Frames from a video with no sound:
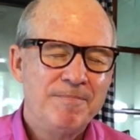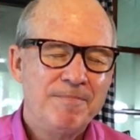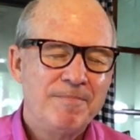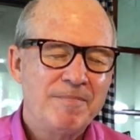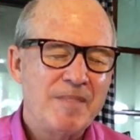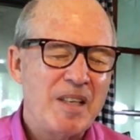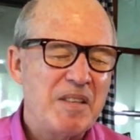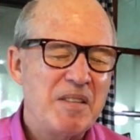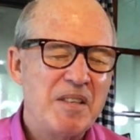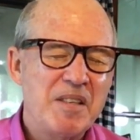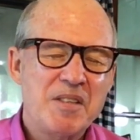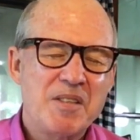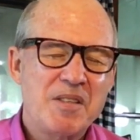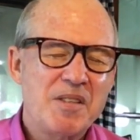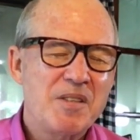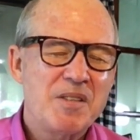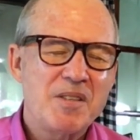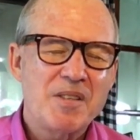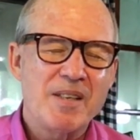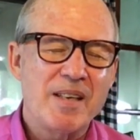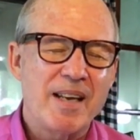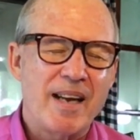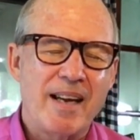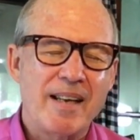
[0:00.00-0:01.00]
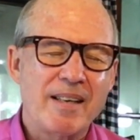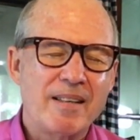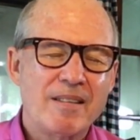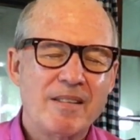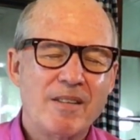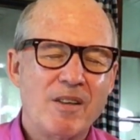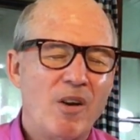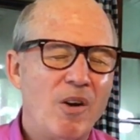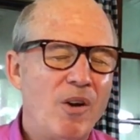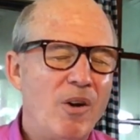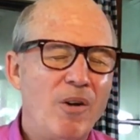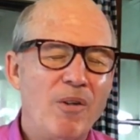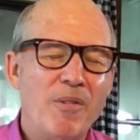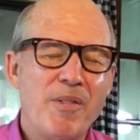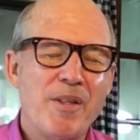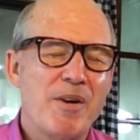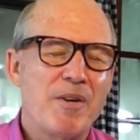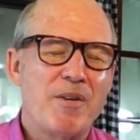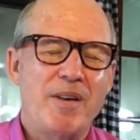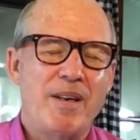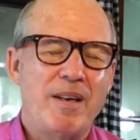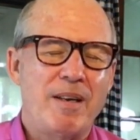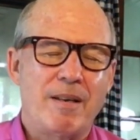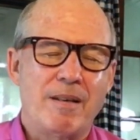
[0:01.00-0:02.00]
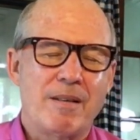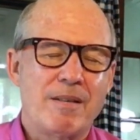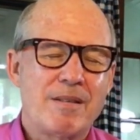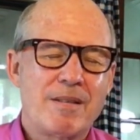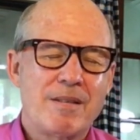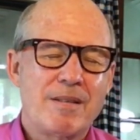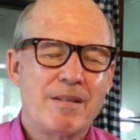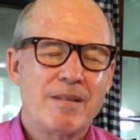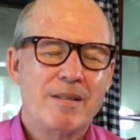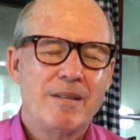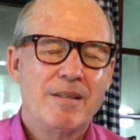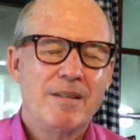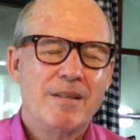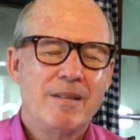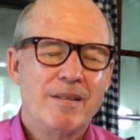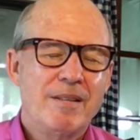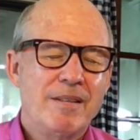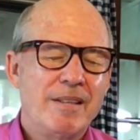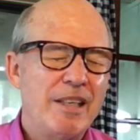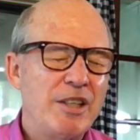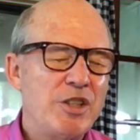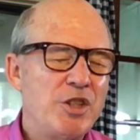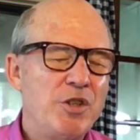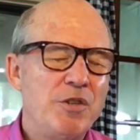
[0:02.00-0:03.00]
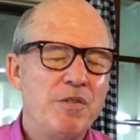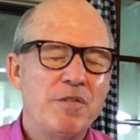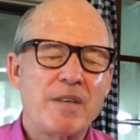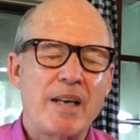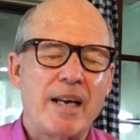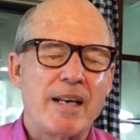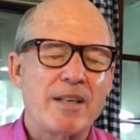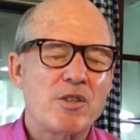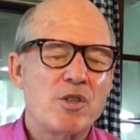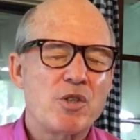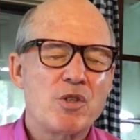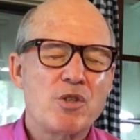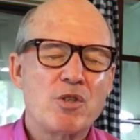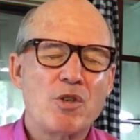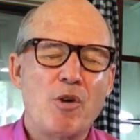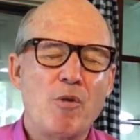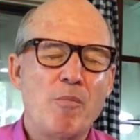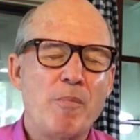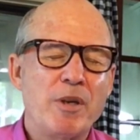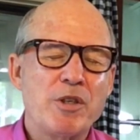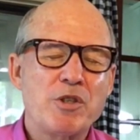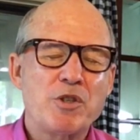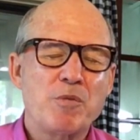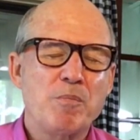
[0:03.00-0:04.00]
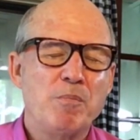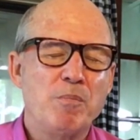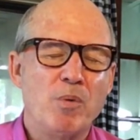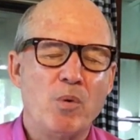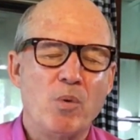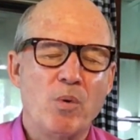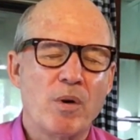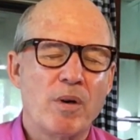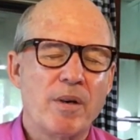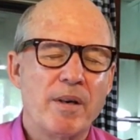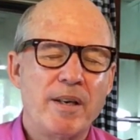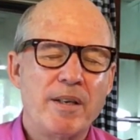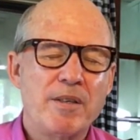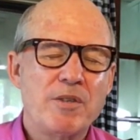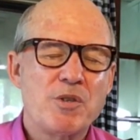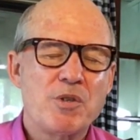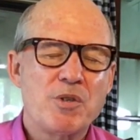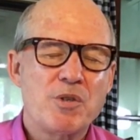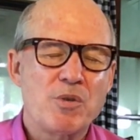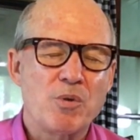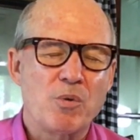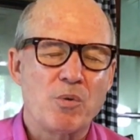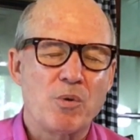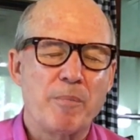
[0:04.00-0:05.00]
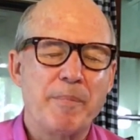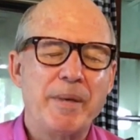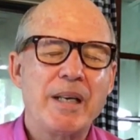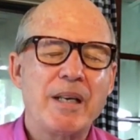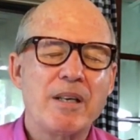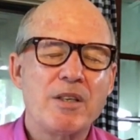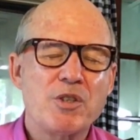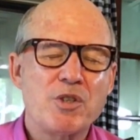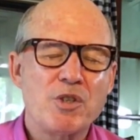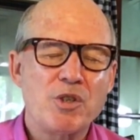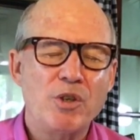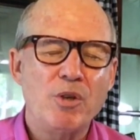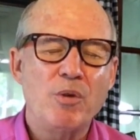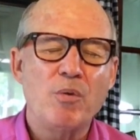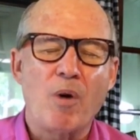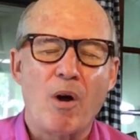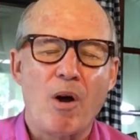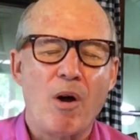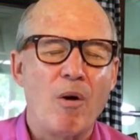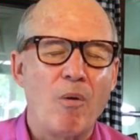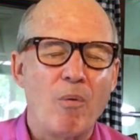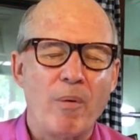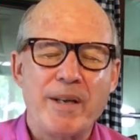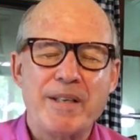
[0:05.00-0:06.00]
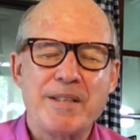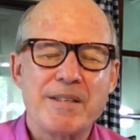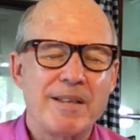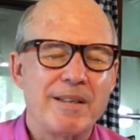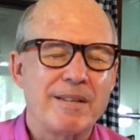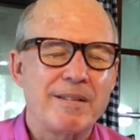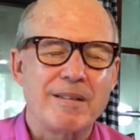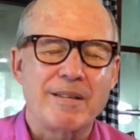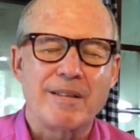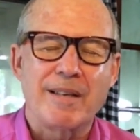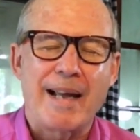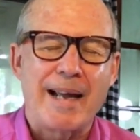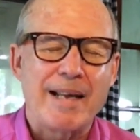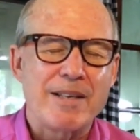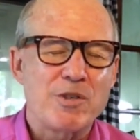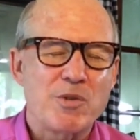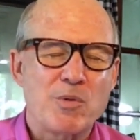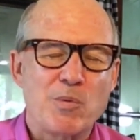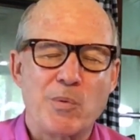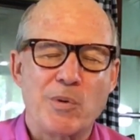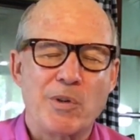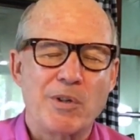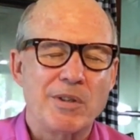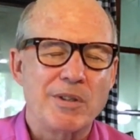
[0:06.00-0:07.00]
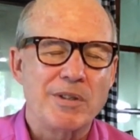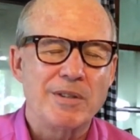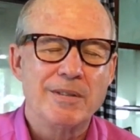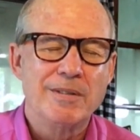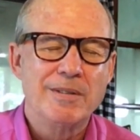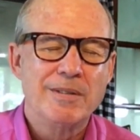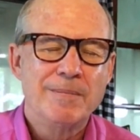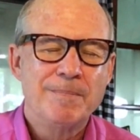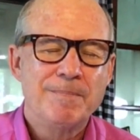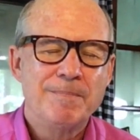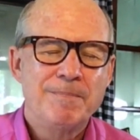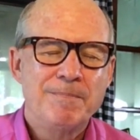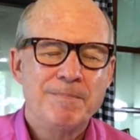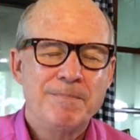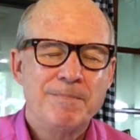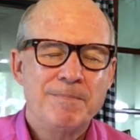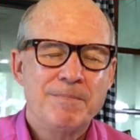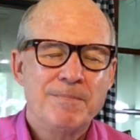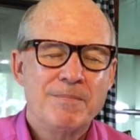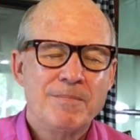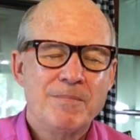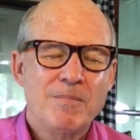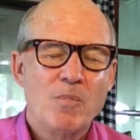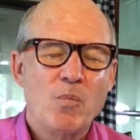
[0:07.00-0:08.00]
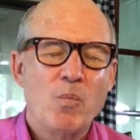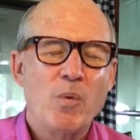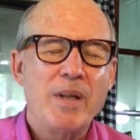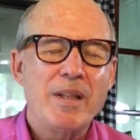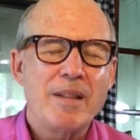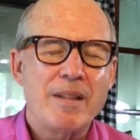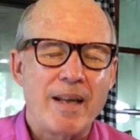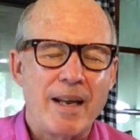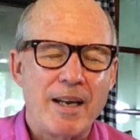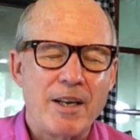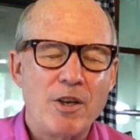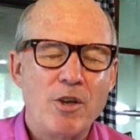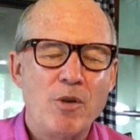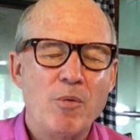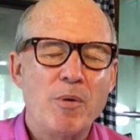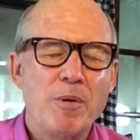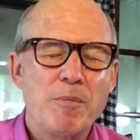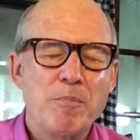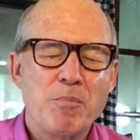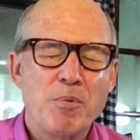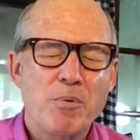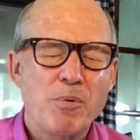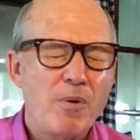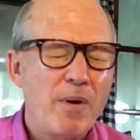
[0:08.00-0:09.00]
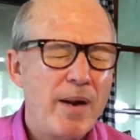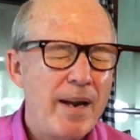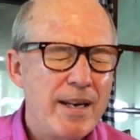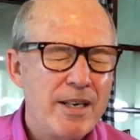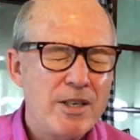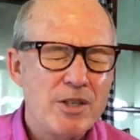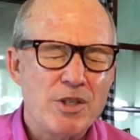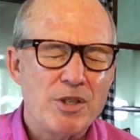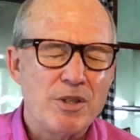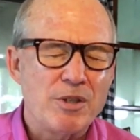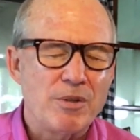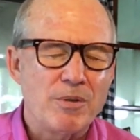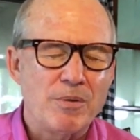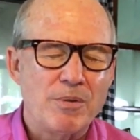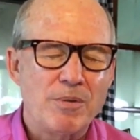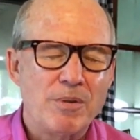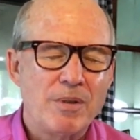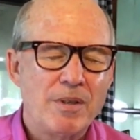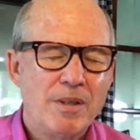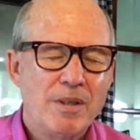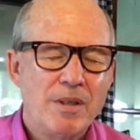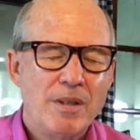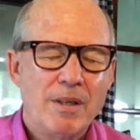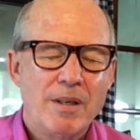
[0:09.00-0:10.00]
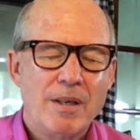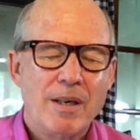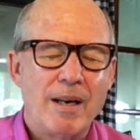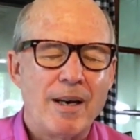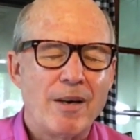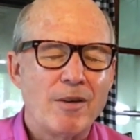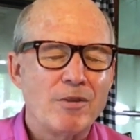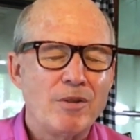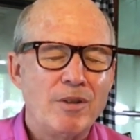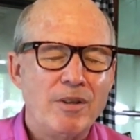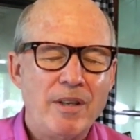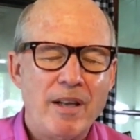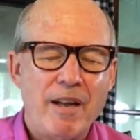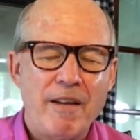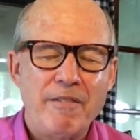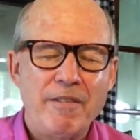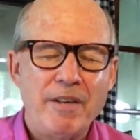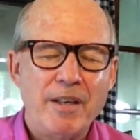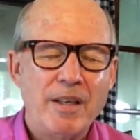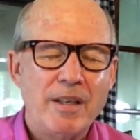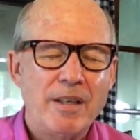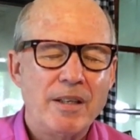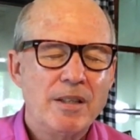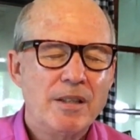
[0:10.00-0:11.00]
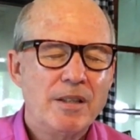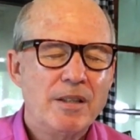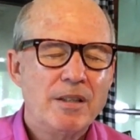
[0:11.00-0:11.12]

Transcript: that this is not all there is, that you've got so much more in store because you always get the last word. We thank you and praise you, our loving